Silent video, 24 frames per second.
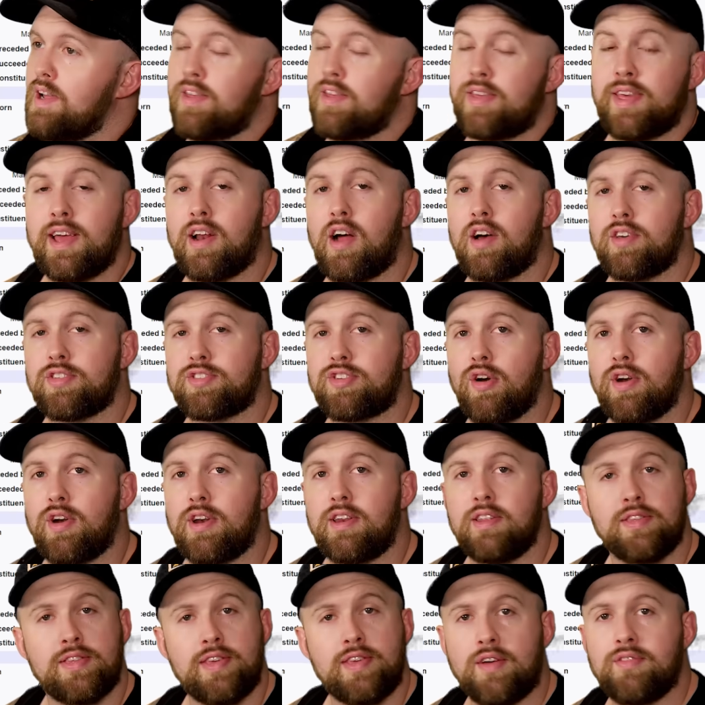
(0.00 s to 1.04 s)
You see, it all started in
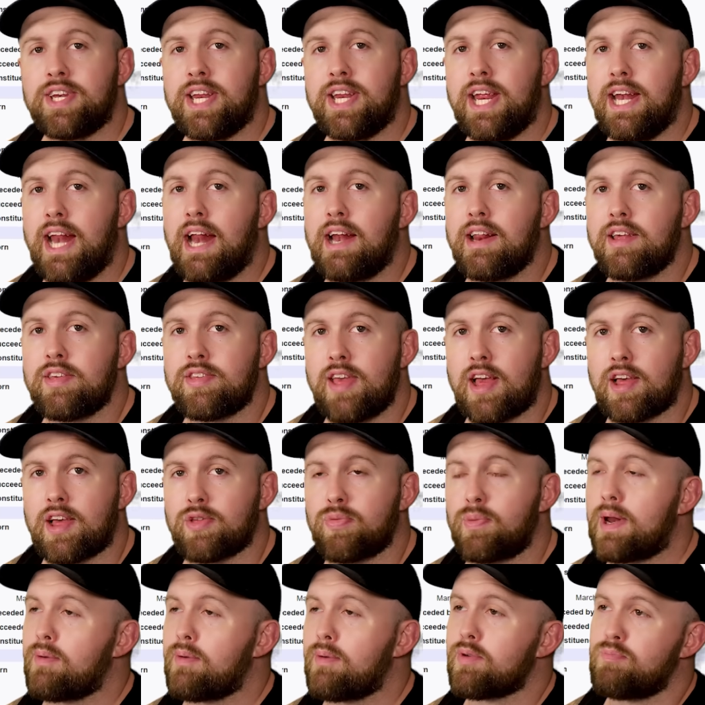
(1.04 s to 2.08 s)
1786
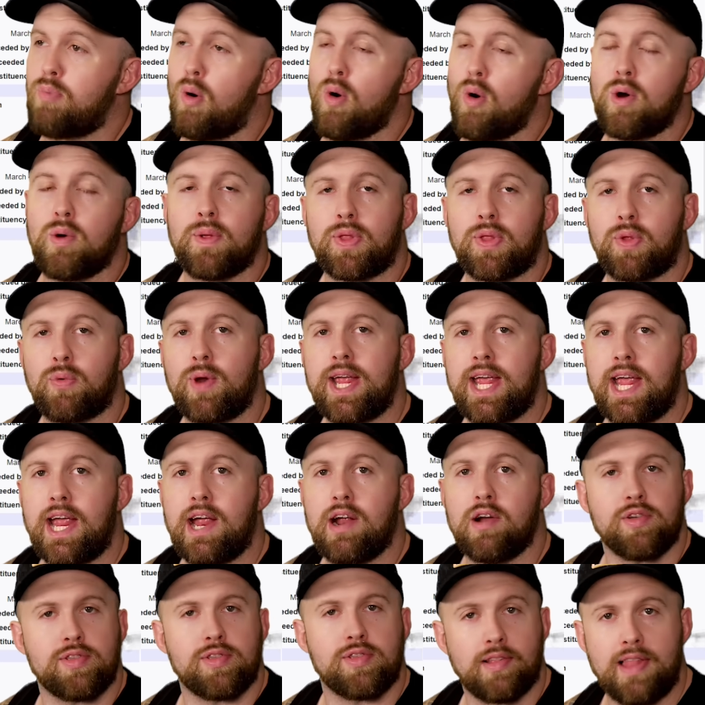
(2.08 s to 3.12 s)
when he was born with three
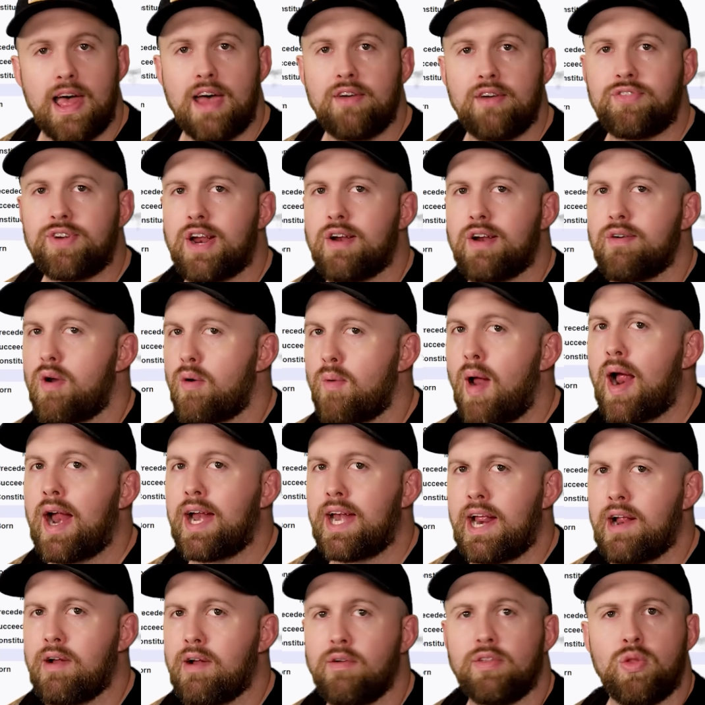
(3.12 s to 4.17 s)
ears, a left ear, a right
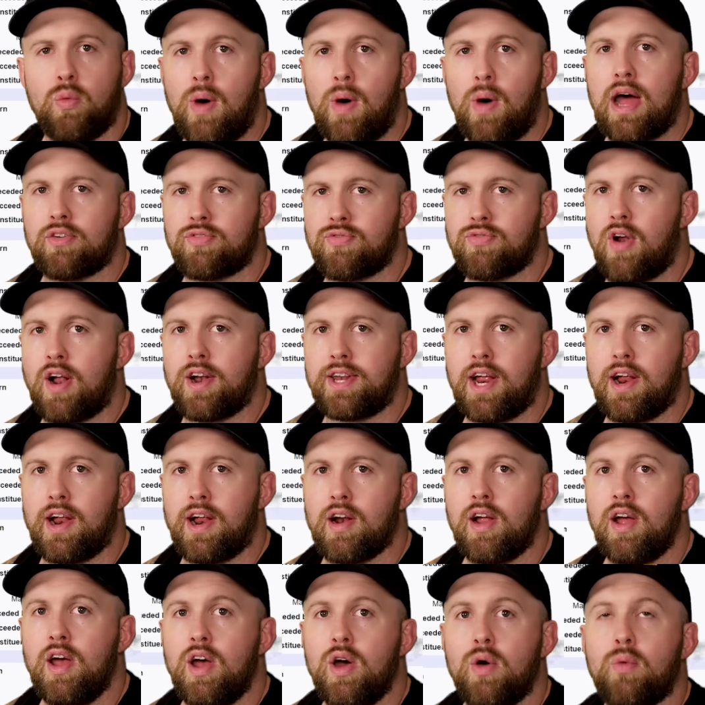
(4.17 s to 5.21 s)
ear, and the wild
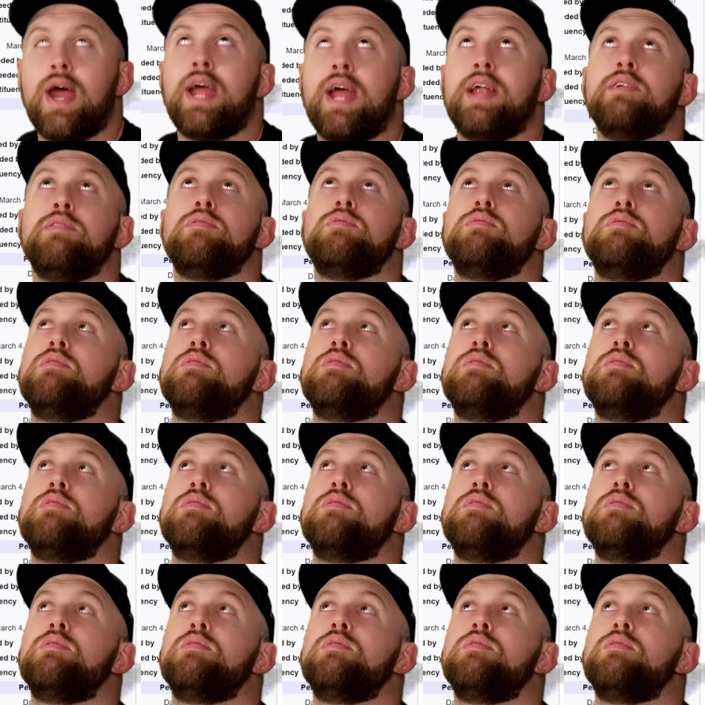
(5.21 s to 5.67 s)
frontier. Wait,